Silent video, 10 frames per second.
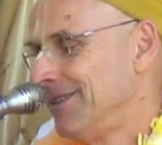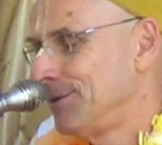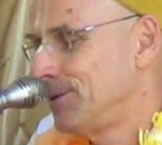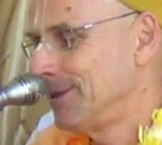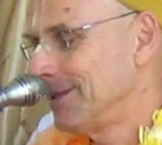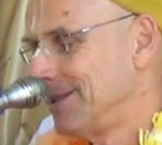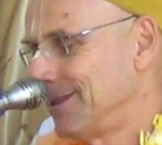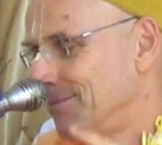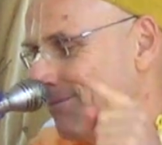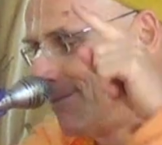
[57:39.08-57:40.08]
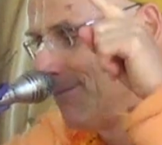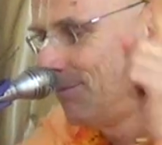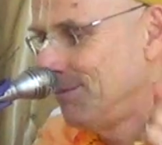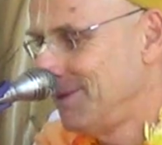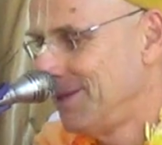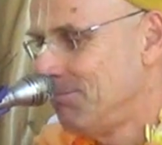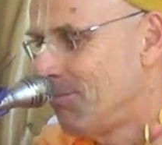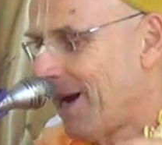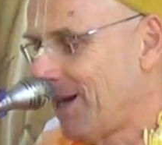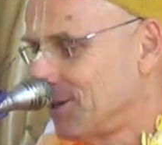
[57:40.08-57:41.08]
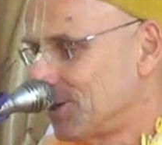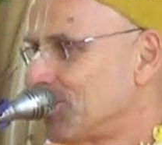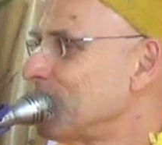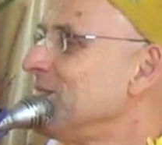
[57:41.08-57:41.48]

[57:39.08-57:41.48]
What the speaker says: That's just in brackets.